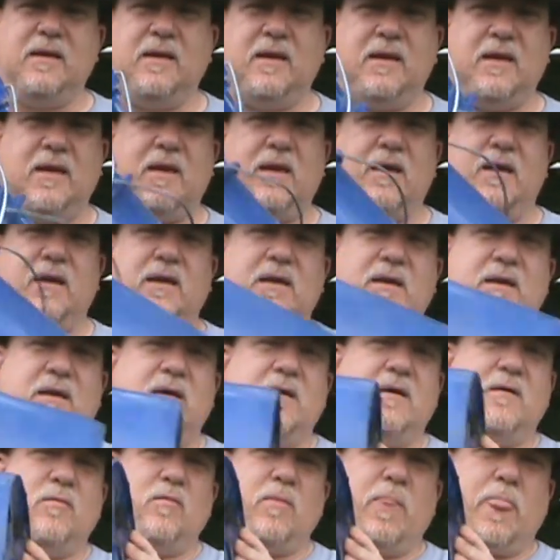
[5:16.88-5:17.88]
a
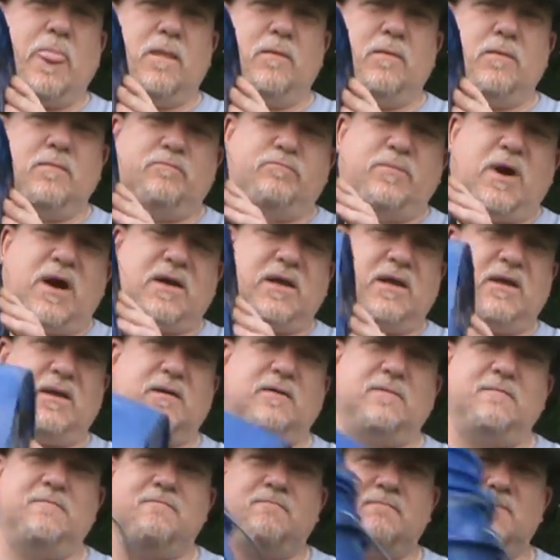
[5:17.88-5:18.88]
bucket
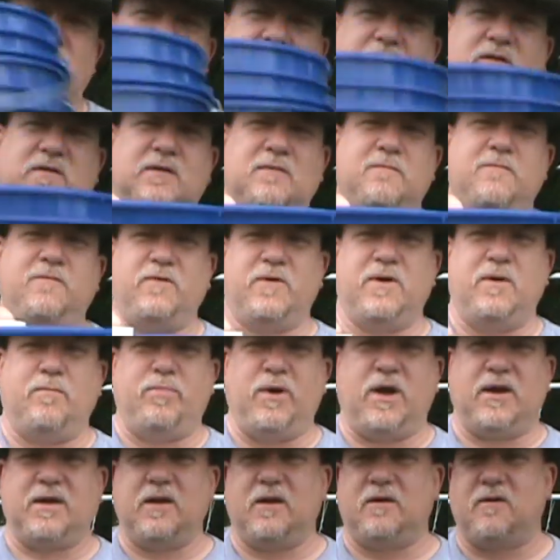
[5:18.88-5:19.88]
system for your
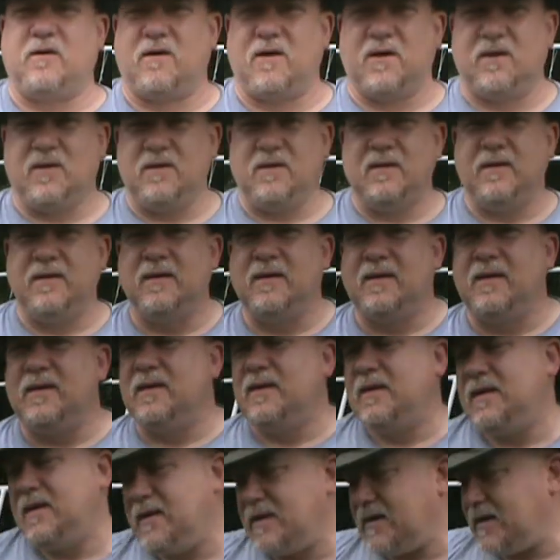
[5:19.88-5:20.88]
bucket garden.
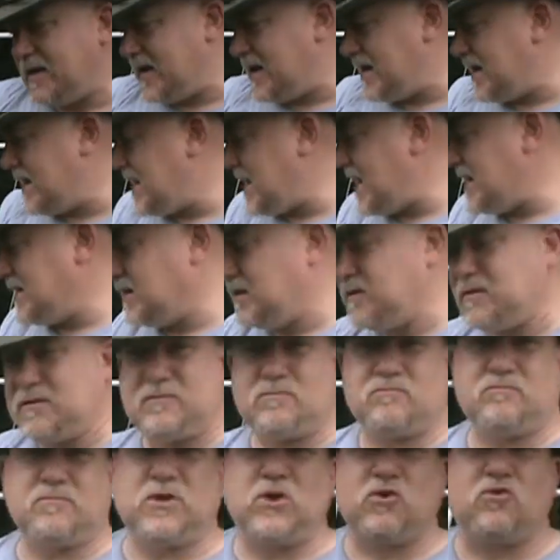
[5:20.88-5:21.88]
I didn't
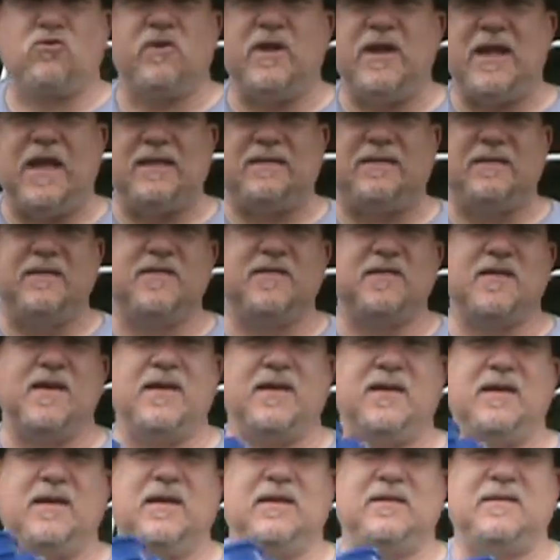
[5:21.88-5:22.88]
create this, I
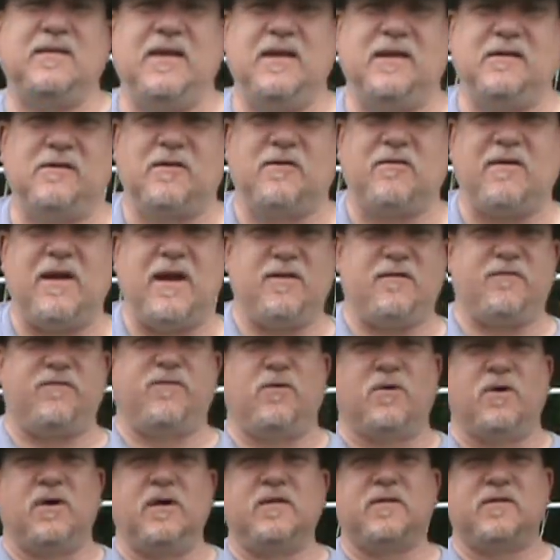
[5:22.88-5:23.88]
can't take credit
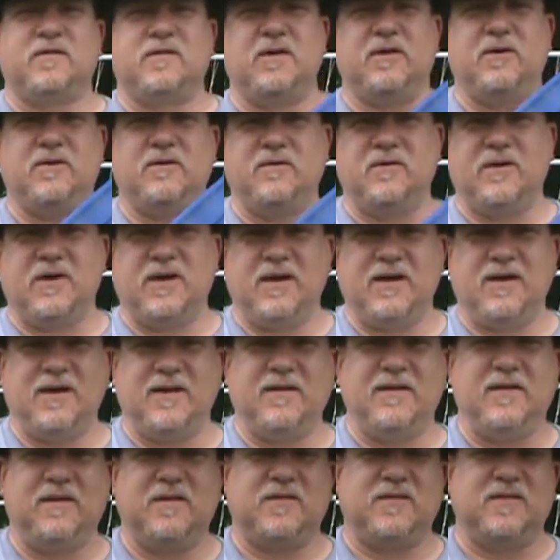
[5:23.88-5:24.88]
for it,
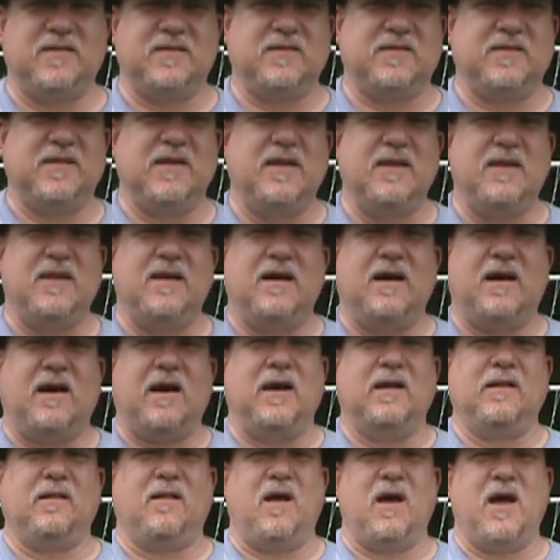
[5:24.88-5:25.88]
so this is
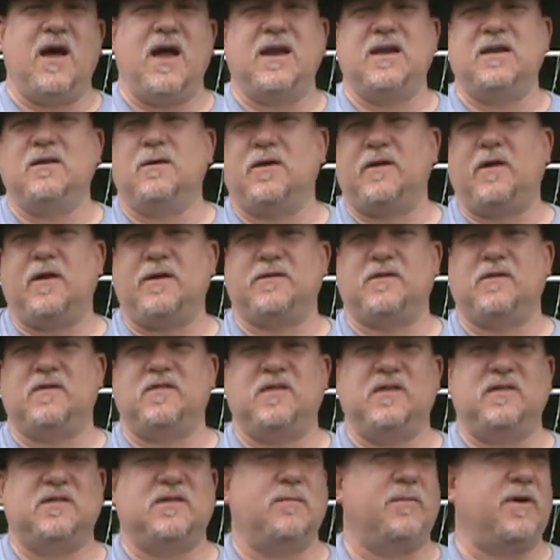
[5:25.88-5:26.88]
online. You'll also
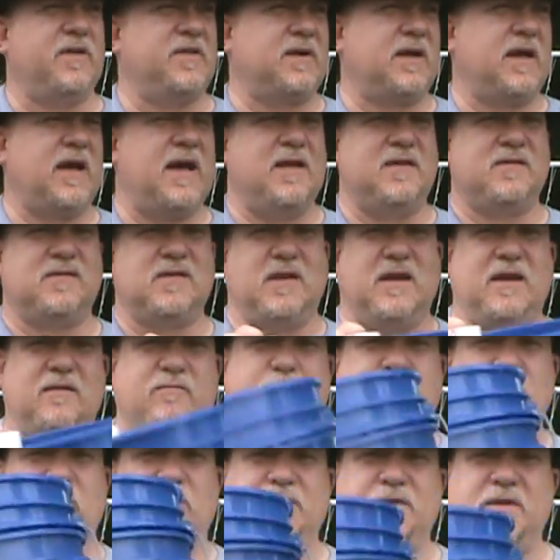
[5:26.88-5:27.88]
see some other guys that
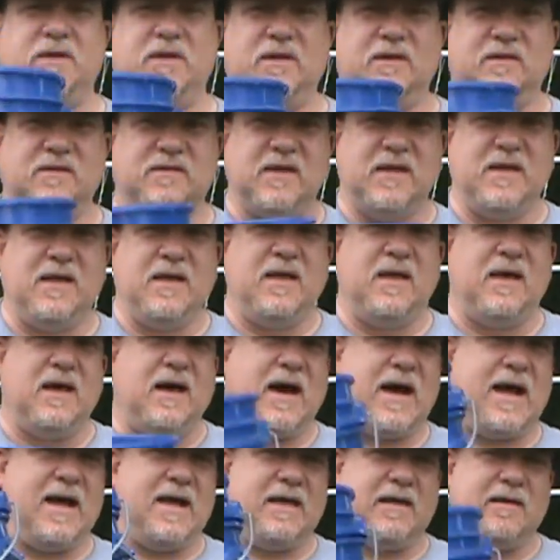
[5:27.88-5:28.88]
have built these.
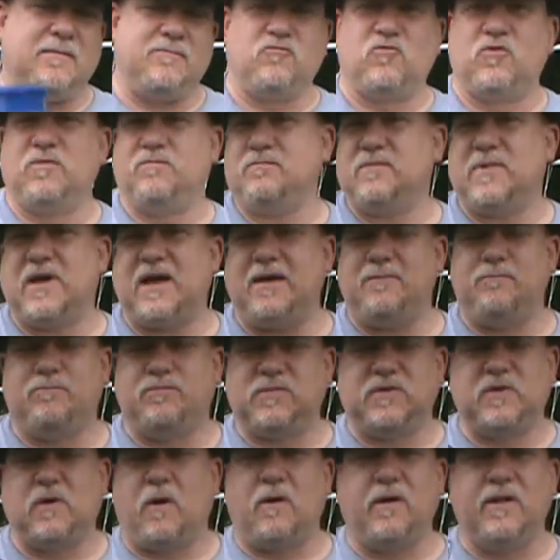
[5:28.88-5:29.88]
I
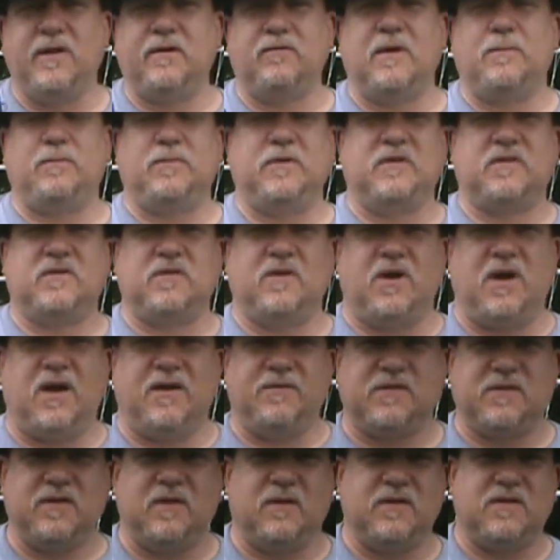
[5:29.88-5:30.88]
totally ripped this
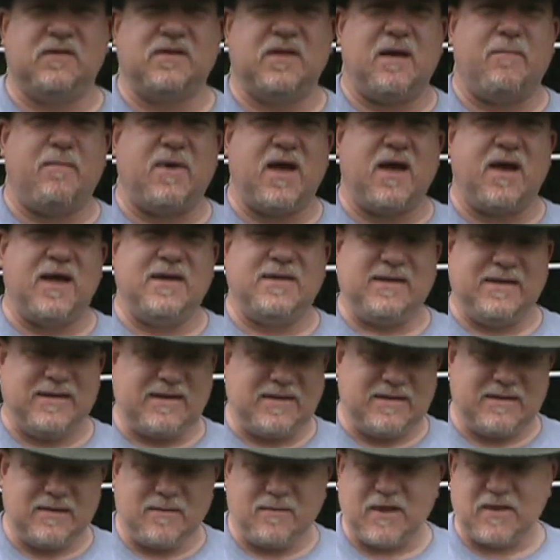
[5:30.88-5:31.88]
off, so it's not my
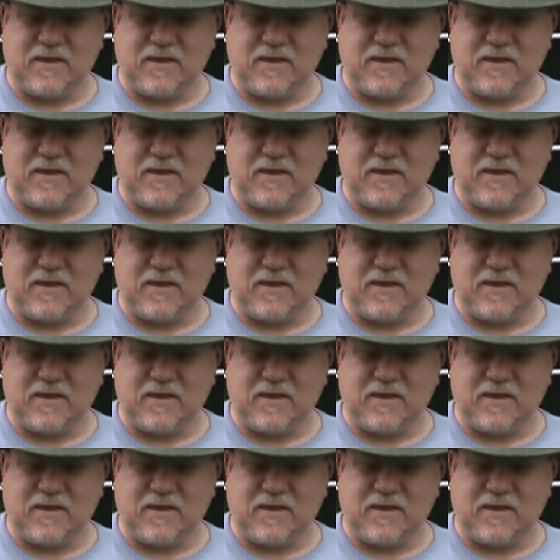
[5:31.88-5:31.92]
idea. I'm